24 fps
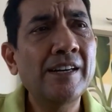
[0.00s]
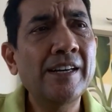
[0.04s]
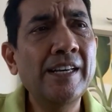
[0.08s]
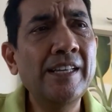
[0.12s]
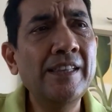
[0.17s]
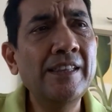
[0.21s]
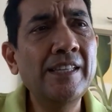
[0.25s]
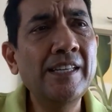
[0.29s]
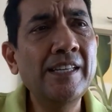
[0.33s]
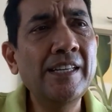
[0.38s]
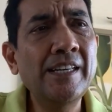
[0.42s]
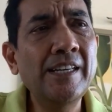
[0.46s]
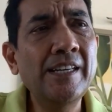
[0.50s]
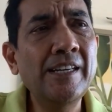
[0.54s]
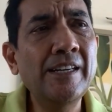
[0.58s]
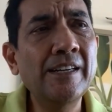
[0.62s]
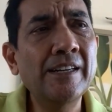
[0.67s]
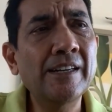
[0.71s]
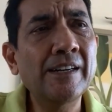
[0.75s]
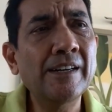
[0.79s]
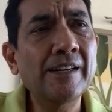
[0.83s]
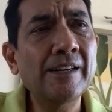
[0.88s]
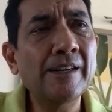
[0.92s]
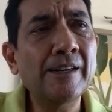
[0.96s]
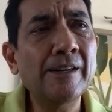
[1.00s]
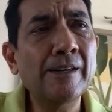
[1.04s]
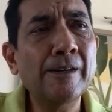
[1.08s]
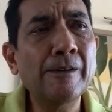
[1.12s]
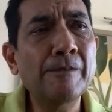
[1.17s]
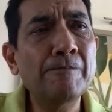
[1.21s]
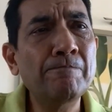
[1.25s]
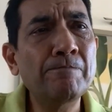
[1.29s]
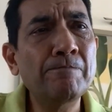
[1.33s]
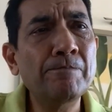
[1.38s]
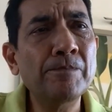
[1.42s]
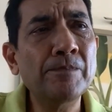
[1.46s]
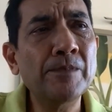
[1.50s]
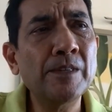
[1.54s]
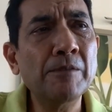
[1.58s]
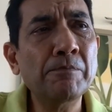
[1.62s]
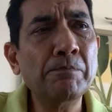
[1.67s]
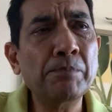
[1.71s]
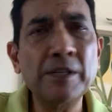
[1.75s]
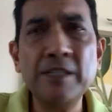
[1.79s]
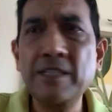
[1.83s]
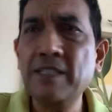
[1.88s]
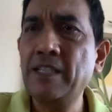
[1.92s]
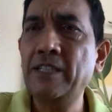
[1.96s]
in the
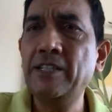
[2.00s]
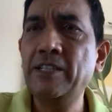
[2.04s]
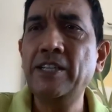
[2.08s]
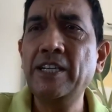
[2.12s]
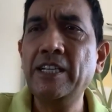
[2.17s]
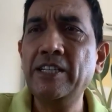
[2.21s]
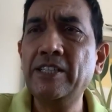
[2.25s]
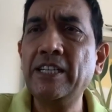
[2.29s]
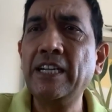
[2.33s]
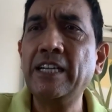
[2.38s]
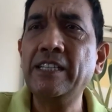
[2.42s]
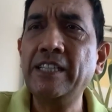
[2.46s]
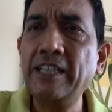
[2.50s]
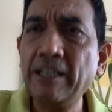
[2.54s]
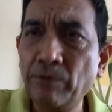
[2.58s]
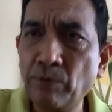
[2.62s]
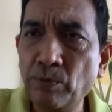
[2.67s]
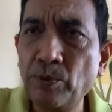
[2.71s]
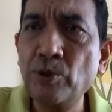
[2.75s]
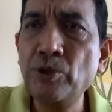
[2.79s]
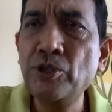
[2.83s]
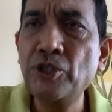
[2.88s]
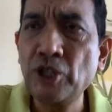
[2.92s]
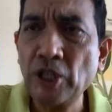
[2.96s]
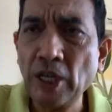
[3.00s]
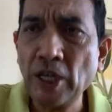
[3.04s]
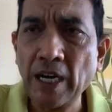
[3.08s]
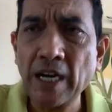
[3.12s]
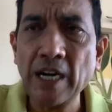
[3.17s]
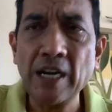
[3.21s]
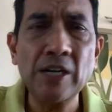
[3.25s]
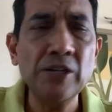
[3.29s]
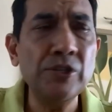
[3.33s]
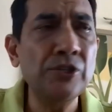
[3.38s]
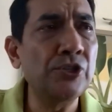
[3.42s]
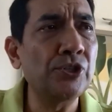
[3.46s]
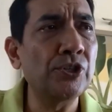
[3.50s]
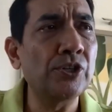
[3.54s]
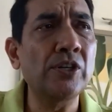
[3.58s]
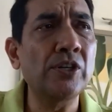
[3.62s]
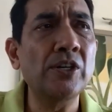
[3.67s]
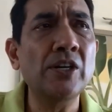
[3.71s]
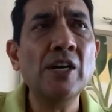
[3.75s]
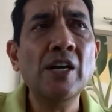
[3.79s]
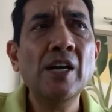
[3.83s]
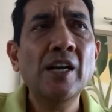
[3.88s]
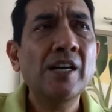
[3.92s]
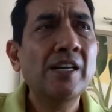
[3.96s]
percentage that they would charge
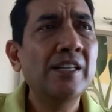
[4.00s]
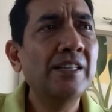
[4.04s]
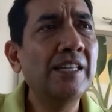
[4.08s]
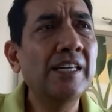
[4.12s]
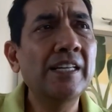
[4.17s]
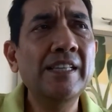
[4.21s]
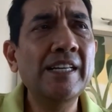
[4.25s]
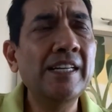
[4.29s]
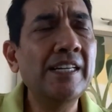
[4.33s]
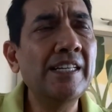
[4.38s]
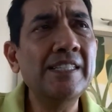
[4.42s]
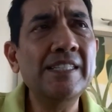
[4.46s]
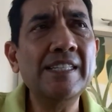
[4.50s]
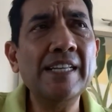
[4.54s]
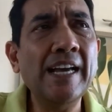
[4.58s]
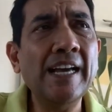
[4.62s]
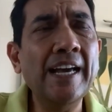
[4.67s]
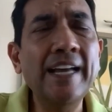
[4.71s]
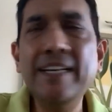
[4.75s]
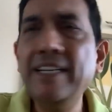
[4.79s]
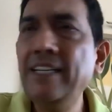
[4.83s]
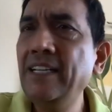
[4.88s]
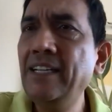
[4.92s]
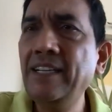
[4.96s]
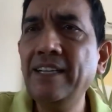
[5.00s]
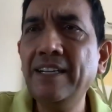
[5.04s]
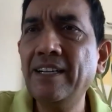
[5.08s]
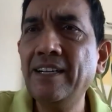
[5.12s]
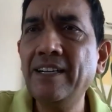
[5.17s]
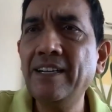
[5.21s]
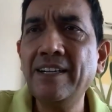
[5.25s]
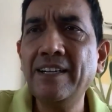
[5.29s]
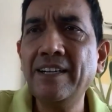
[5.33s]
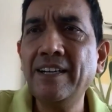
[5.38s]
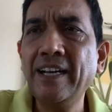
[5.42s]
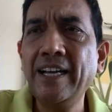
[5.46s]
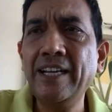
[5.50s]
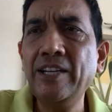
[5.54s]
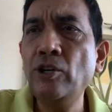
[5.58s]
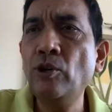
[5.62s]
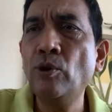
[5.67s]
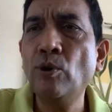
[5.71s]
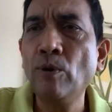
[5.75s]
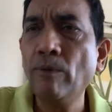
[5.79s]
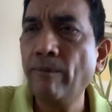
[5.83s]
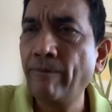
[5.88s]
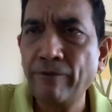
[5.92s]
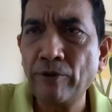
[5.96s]
there, there is any uh, any
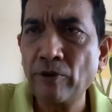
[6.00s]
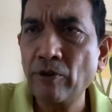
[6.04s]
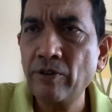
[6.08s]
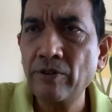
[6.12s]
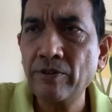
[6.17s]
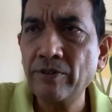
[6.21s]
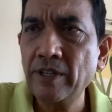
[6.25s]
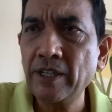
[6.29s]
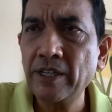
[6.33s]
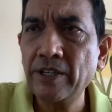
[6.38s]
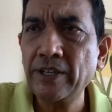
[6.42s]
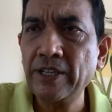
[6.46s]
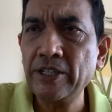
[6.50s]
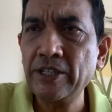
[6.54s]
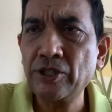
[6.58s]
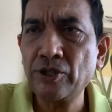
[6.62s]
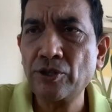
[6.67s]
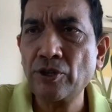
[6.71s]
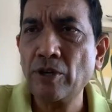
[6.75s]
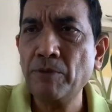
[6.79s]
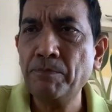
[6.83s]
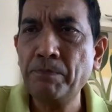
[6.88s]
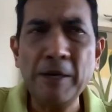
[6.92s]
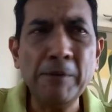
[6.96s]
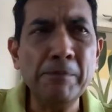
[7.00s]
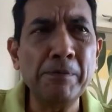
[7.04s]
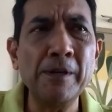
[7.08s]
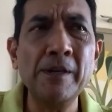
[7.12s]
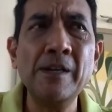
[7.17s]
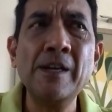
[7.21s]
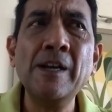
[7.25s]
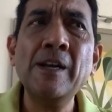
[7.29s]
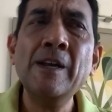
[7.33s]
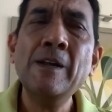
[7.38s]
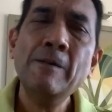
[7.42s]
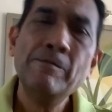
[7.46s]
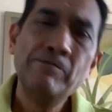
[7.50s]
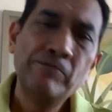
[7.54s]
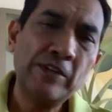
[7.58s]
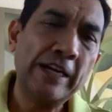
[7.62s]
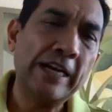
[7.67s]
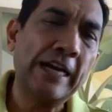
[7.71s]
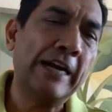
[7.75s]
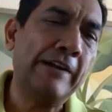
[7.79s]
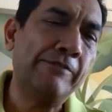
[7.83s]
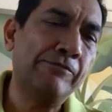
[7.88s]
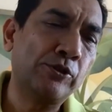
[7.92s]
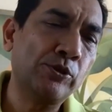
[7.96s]
hope for uh, restaurant people. They
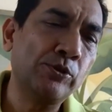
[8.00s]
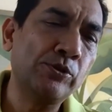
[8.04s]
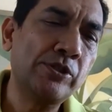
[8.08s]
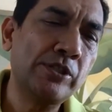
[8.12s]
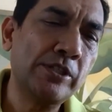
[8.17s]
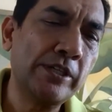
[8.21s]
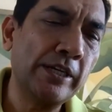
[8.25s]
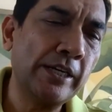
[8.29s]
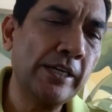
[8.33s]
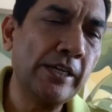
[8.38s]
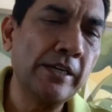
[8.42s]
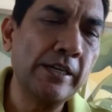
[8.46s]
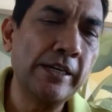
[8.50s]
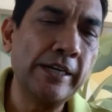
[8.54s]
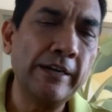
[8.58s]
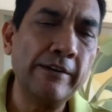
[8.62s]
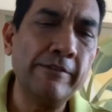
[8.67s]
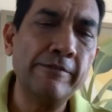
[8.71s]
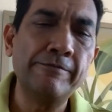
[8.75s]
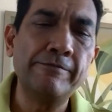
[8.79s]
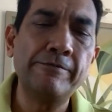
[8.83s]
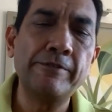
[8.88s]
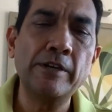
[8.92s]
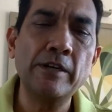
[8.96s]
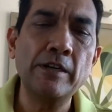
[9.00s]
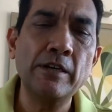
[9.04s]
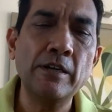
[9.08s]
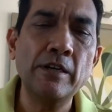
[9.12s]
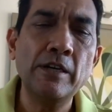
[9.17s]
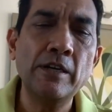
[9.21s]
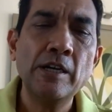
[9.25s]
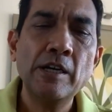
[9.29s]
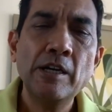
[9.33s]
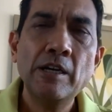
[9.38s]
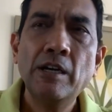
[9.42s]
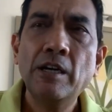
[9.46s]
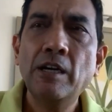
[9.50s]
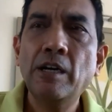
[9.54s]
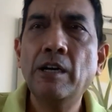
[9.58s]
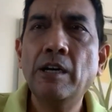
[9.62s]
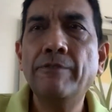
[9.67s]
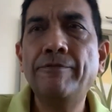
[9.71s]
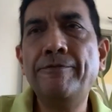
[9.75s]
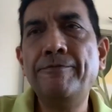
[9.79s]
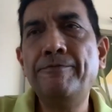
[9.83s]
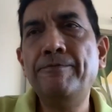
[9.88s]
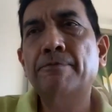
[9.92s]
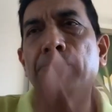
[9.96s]
have to still give
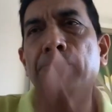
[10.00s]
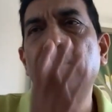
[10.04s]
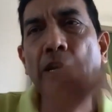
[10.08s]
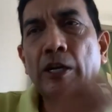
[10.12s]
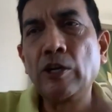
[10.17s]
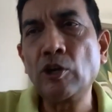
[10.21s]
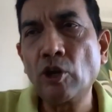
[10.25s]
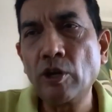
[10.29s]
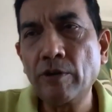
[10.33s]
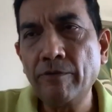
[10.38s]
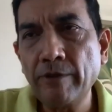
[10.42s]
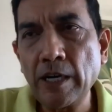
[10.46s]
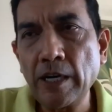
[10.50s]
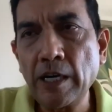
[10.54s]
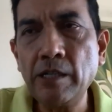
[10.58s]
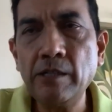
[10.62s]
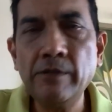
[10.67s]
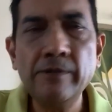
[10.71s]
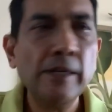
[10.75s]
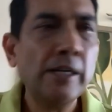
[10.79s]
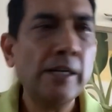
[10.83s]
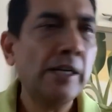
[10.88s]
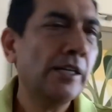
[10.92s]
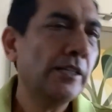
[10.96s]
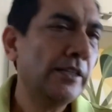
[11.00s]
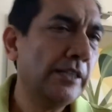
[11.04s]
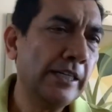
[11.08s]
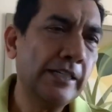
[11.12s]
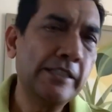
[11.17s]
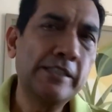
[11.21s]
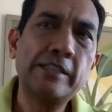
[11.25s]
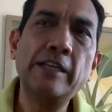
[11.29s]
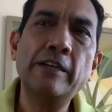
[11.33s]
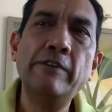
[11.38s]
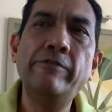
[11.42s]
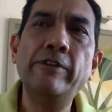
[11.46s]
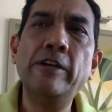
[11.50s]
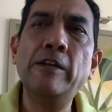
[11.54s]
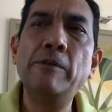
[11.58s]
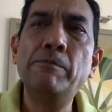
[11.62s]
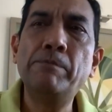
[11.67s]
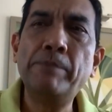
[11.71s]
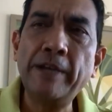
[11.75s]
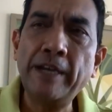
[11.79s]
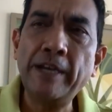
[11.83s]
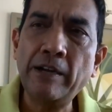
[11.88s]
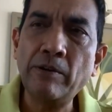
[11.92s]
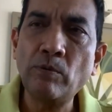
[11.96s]
one on one. They still will
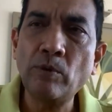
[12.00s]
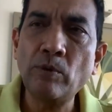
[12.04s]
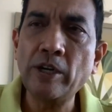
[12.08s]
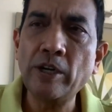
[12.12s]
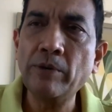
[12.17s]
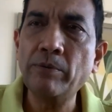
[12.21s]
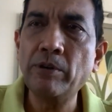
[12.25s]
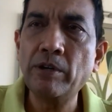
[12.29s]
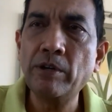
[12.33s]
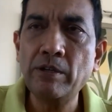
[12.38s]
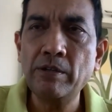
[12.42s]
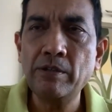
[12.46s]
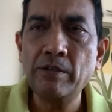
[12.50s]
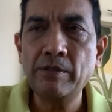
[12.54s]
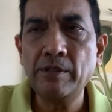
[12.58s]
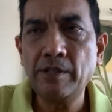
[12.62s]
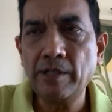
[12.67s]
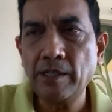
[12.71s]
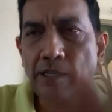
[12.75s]
pay whatever